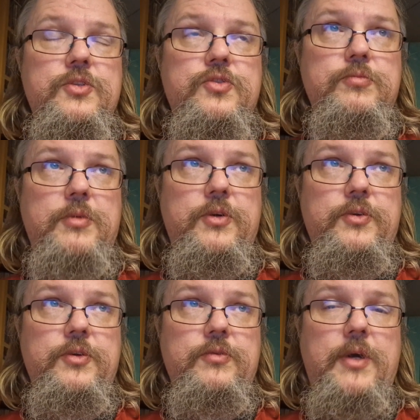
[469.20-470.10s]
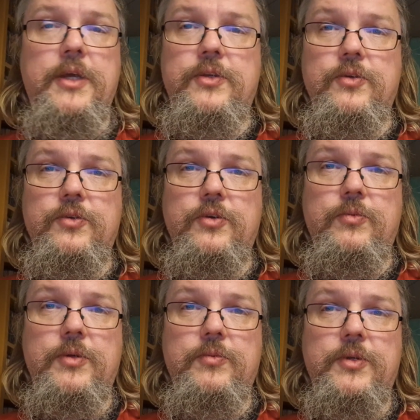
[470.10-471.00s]
Tomorrow, I don't know
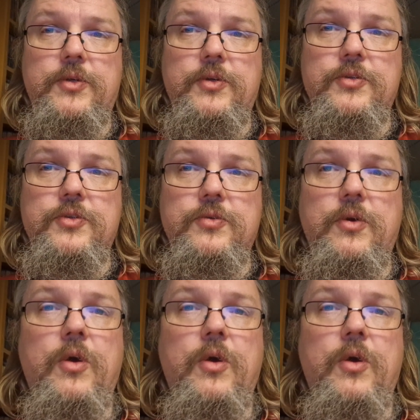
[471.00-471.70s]
what we're going to do.